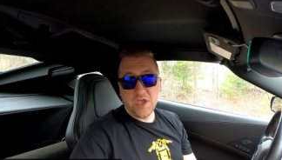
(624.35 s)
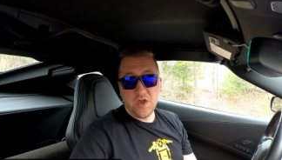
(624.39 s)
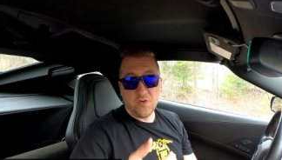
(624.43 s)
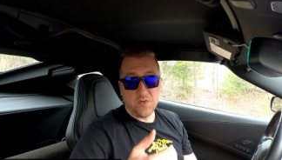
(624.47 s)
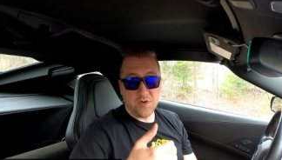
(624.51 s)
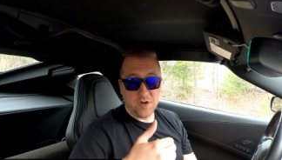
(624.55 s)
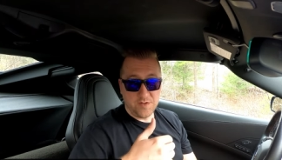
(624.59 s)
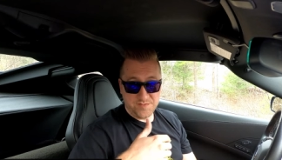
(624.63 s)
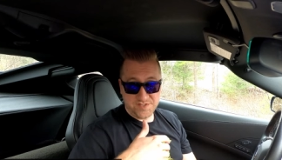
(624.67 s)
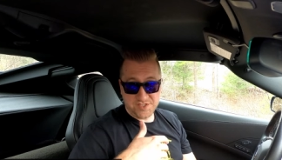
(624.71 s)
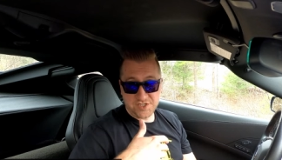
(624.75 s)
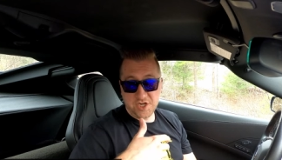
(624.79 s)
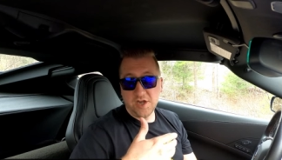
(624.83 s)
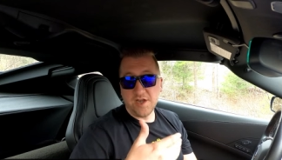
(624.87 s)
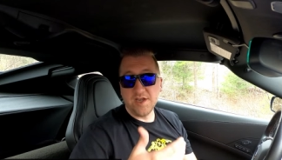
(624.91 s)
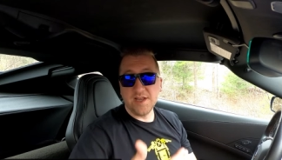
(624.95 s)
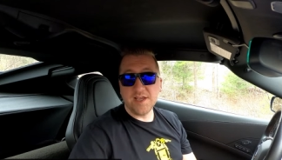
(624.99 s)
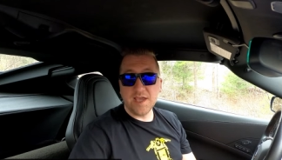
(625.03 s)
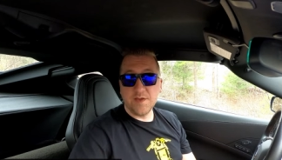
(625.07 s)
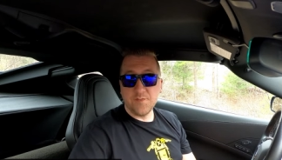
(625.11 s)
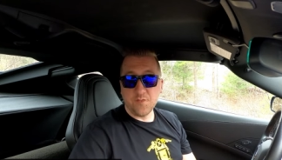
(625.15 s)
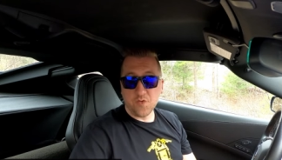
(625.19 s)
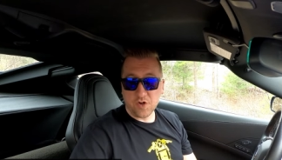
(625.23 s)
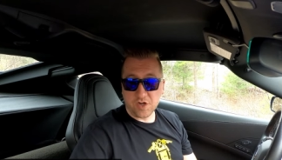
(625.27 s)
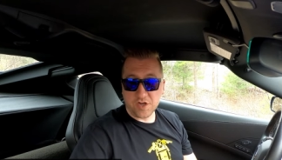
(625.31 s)
where I'm starting
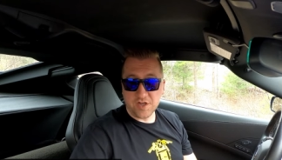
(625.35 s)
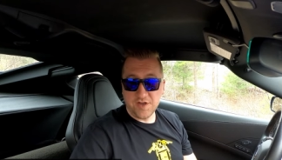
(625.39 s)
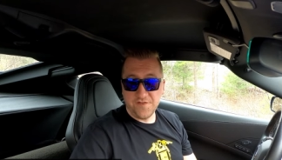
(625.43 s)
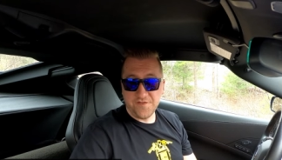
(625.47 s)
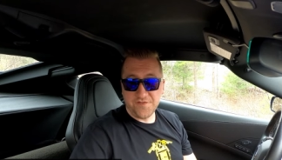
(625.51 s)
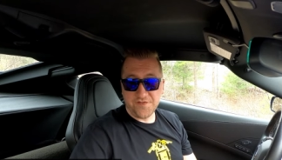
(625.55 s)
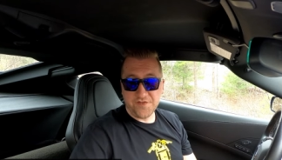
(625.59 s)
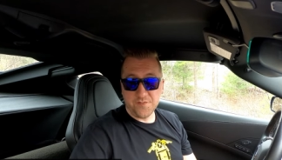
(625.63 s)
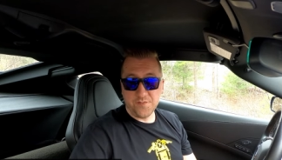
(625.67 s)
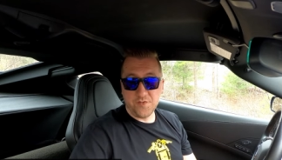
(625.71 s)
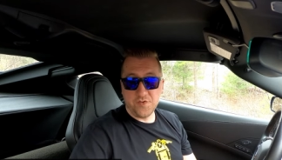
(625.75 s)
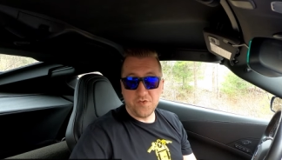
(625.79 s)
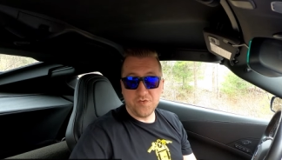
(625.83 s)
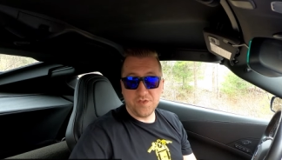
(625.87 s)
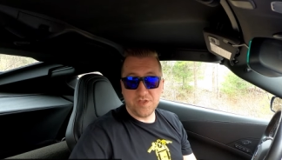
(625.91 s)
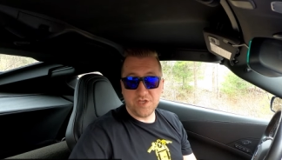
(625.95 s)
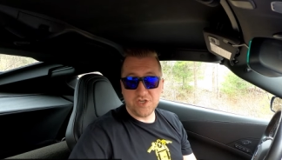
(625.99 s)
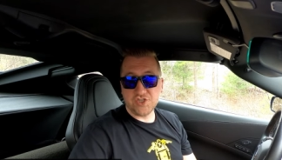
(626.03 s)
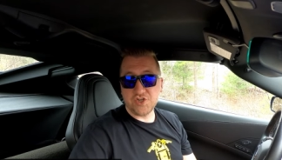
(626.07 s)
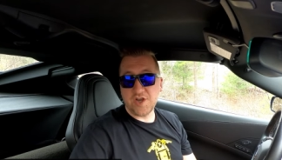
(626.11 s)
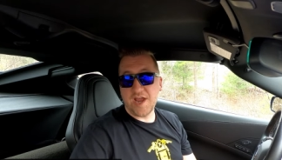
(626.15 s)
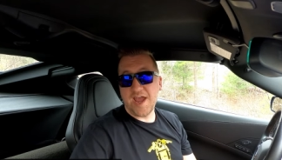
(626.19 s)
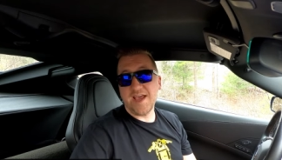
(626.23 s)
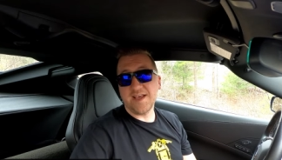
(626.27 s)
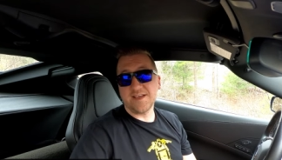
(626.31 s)
to get more comfortable with the
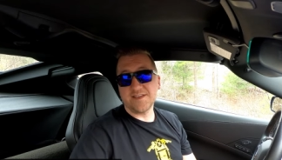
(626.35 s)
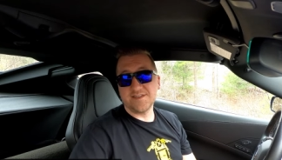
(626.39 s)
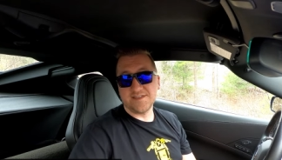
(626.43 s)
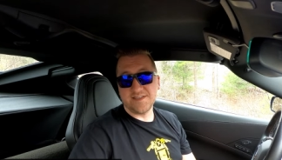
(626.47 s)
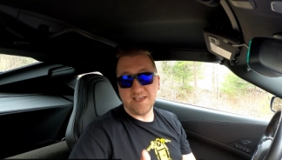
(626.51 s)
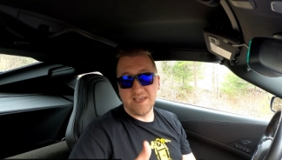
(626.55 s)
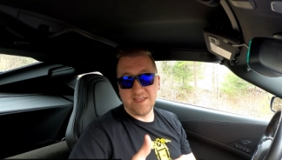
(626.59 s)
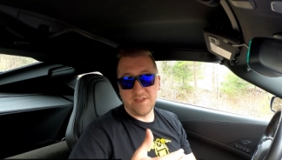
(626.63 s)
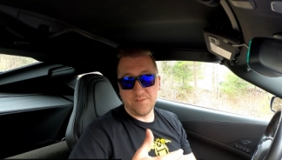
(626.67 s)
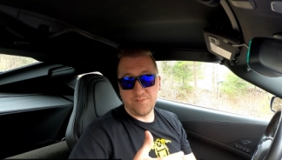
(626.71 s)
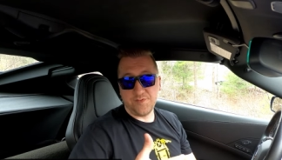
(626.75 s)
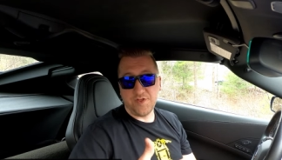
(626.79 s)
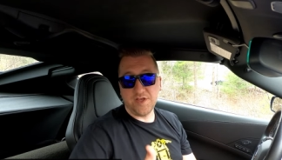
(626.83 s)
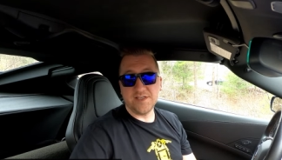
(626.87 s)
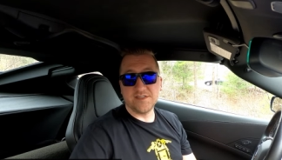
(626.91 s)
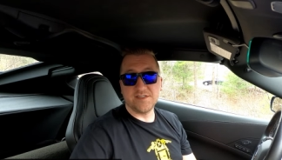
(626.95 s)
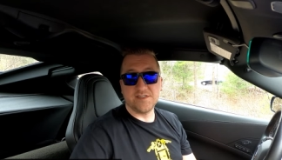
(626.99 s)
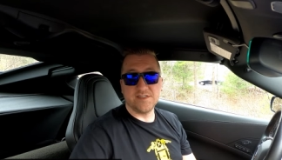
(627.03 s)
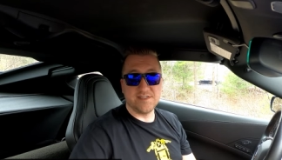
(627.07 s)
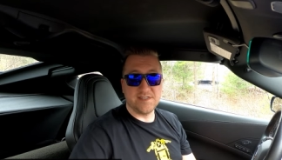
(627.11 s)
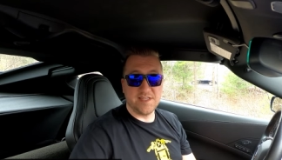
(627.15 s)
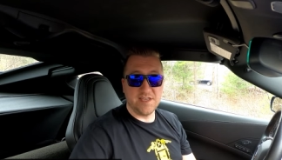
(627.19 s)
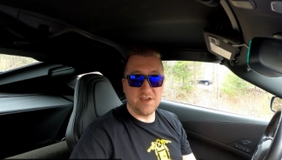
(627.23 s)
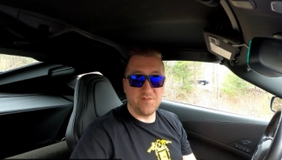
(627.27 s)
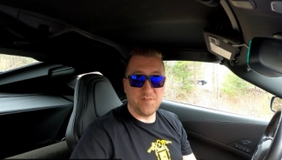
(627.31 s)
tracks and the
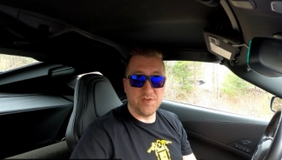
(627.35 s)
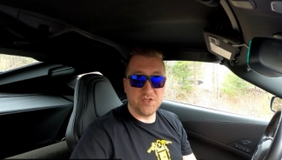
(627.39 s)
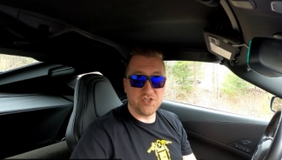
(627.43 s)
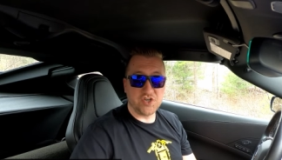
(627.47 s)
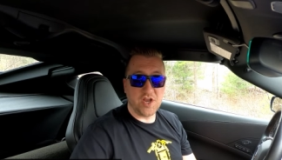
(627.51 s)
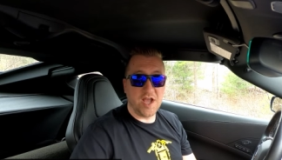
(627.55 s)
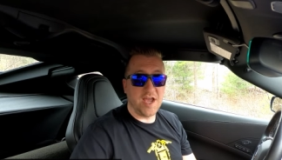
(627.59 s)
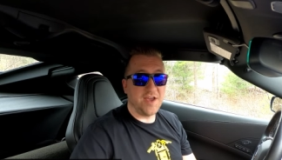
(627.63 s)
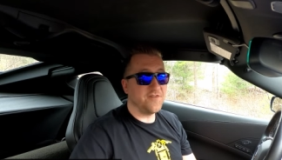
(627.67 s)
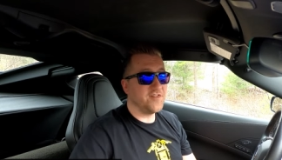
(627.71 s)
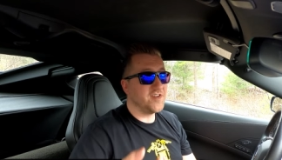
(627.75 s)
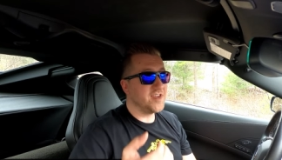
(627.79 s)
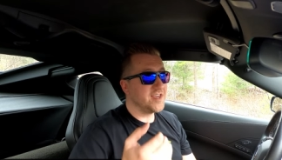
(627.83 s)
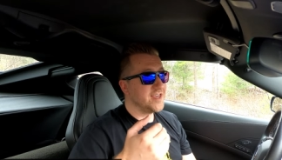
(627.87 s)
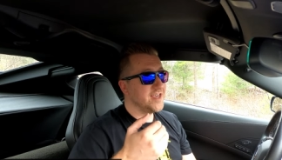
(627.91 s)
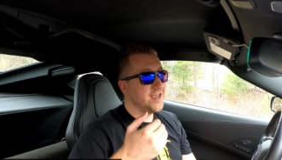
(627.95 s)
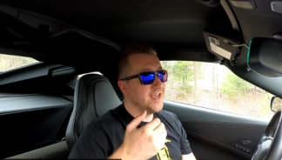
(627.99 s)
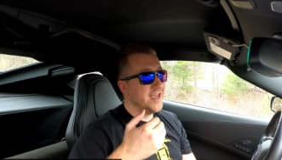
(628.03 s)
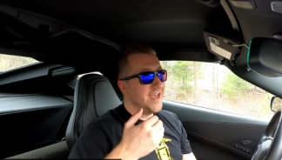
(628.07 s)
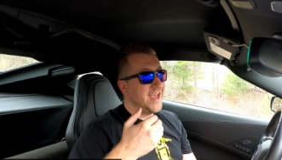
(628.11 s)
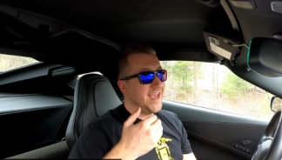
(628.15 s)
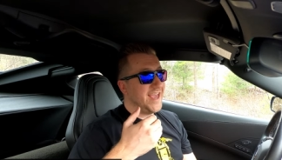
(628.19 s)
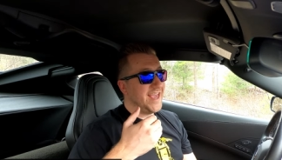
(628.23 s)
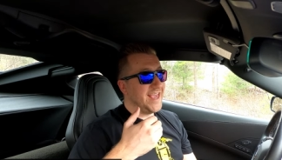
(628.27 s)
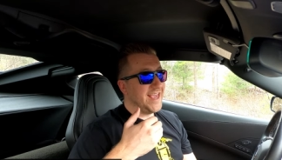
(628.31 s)
places that I've been driving.
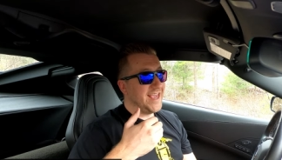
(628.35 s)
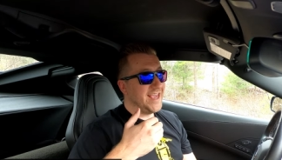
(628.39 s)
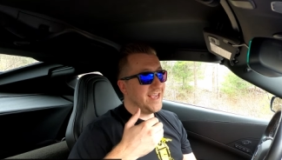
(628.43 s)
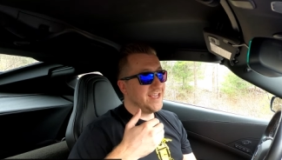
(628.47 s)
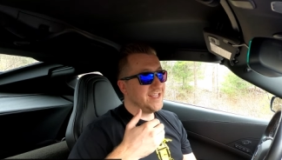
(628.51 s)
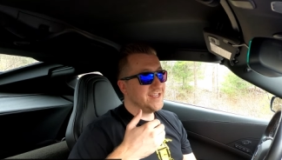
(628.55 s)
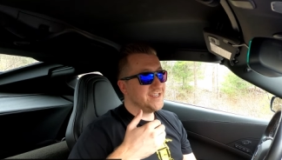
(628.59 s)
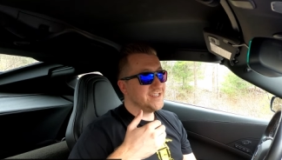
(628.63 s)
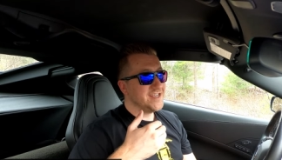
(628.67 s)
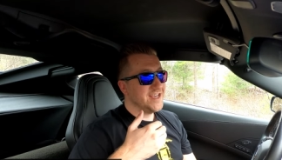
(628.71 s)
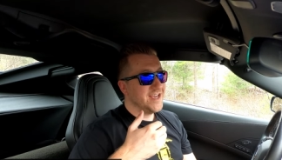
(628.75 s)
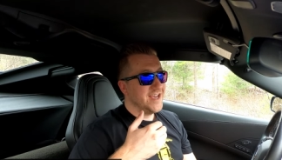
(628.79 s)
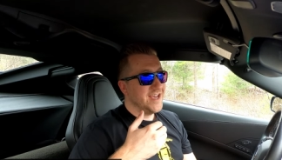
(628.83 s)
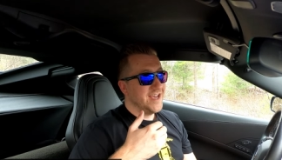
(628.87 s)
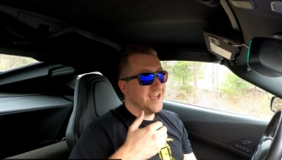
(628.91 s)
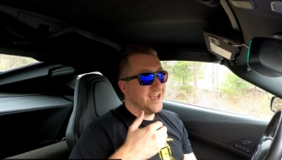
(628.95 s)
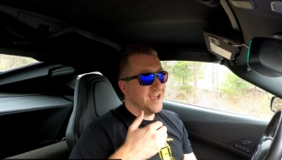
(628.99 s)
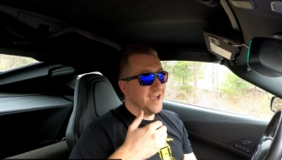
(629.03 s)
And